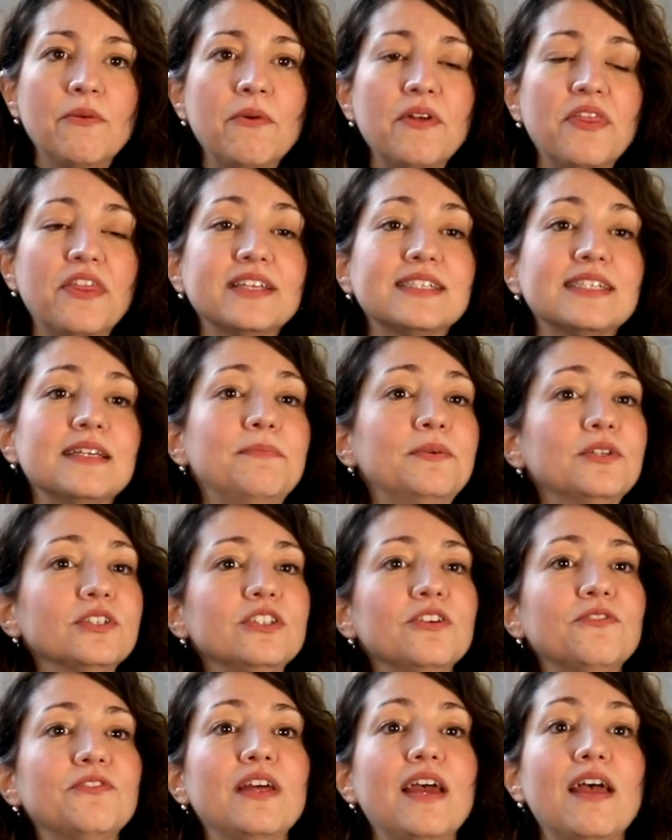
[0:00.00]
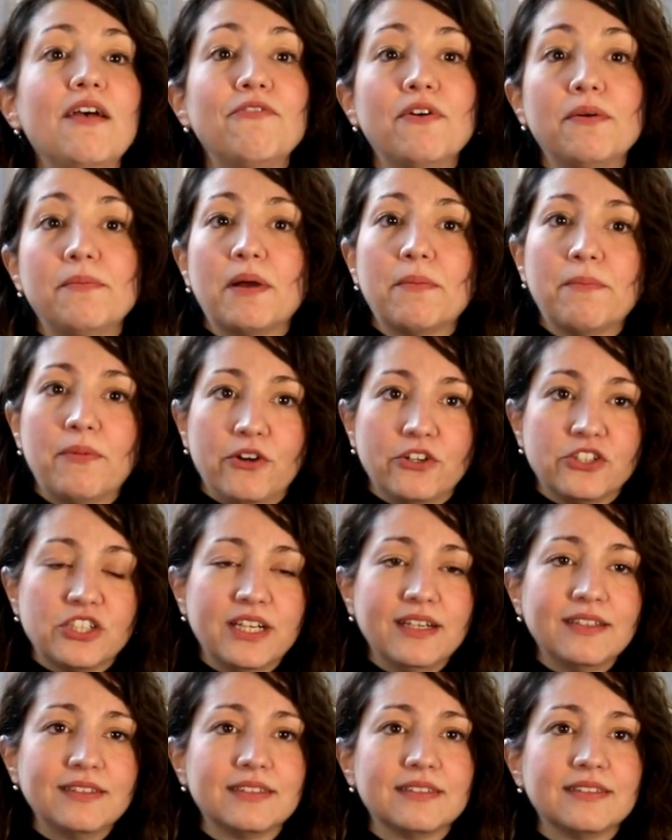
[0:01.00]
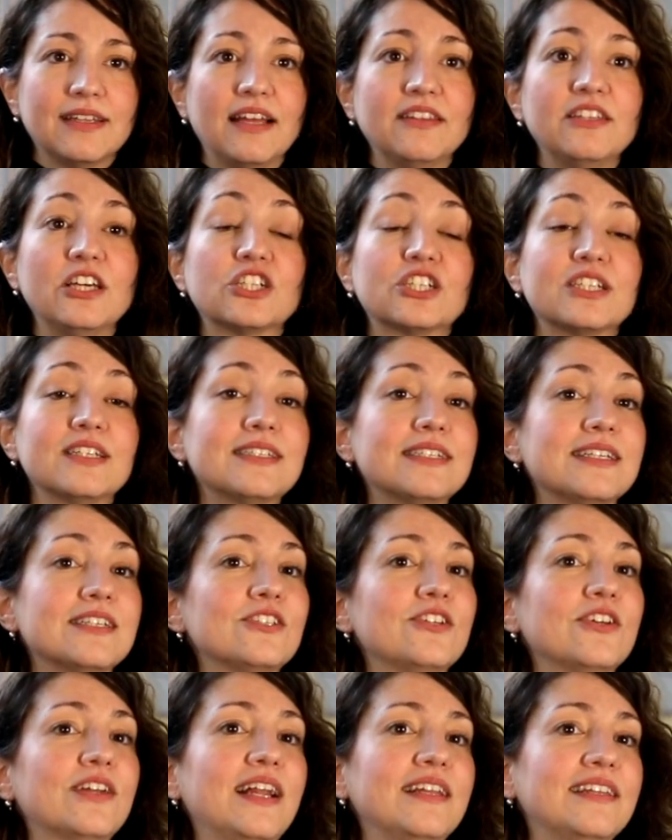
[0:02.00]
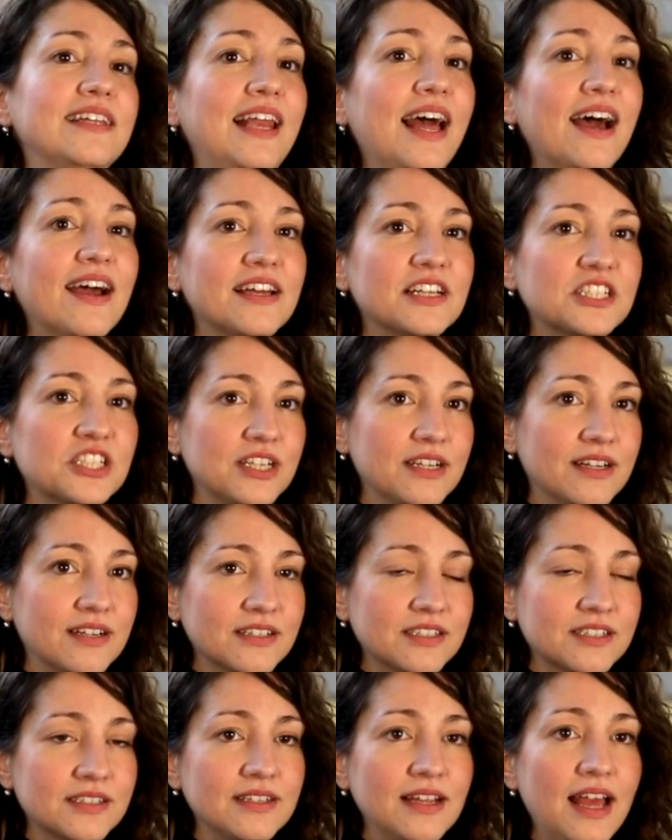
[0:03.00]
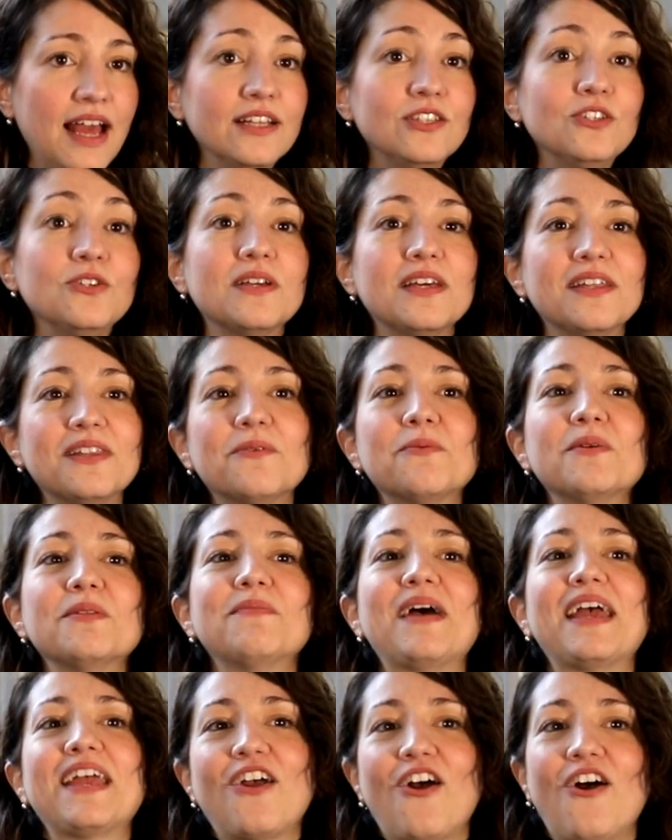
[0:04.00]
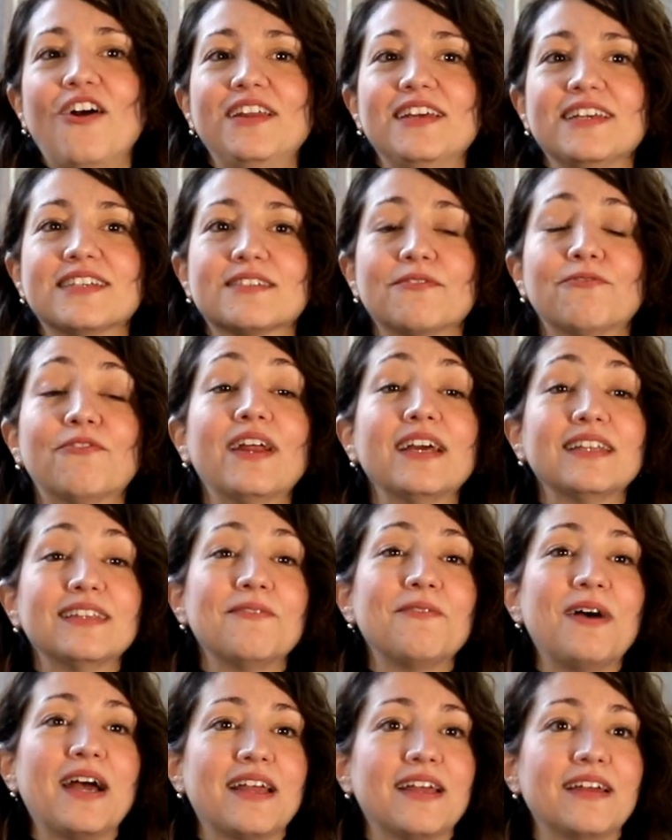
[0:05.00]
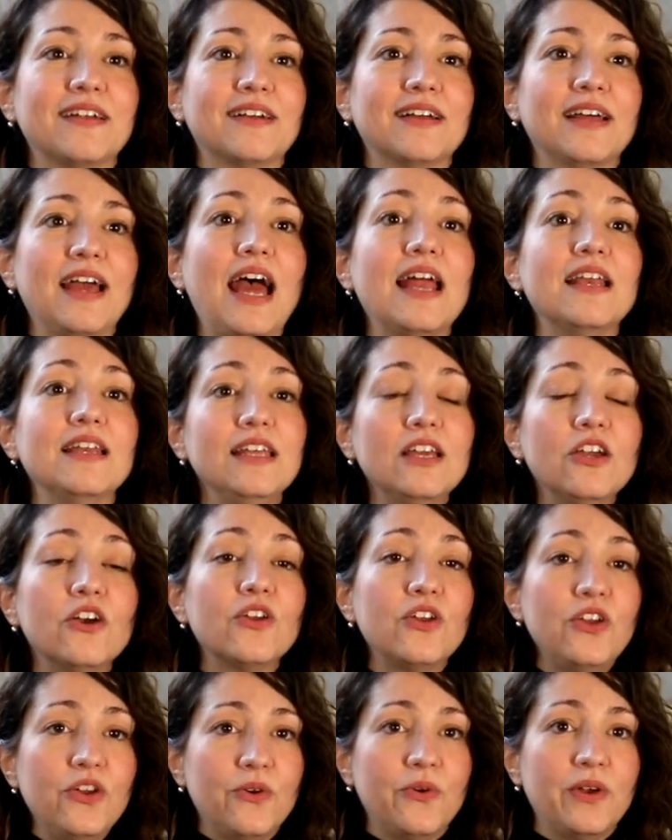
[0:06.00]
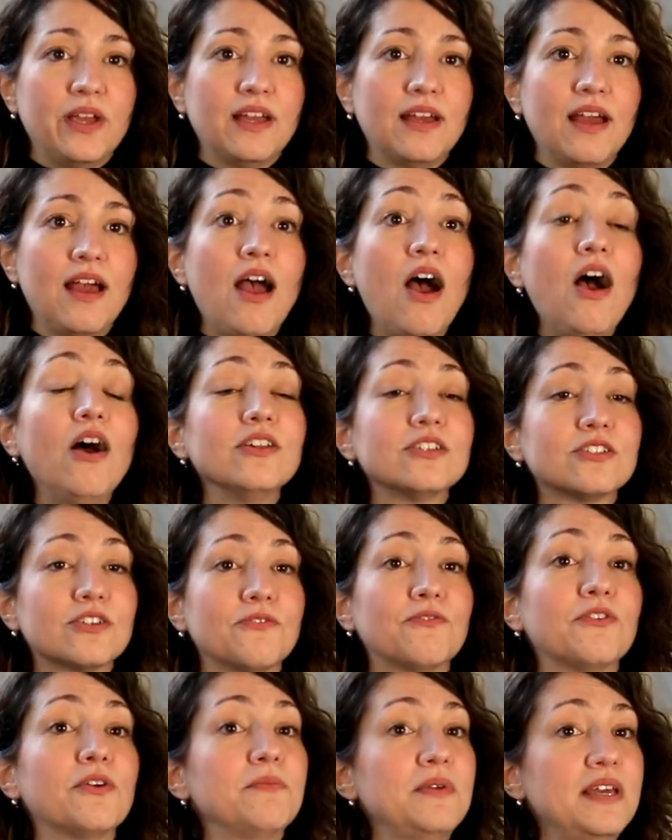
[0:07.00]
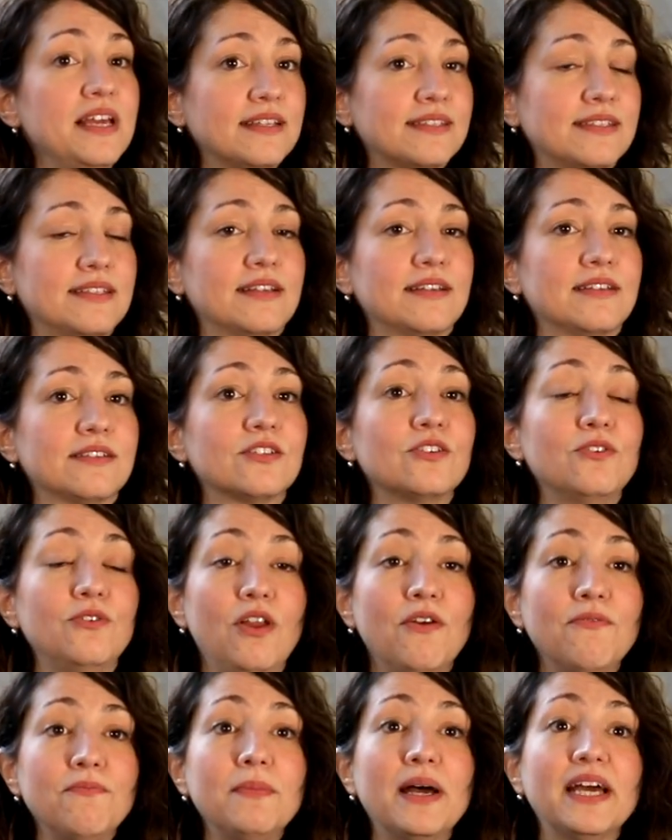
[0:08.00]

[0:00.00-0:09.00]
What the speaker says: With the support of the FMR project and the Agence Nationale de la Recherche, and together with my colleagues Frank De Backer and Nico Hewing, also from Essex School of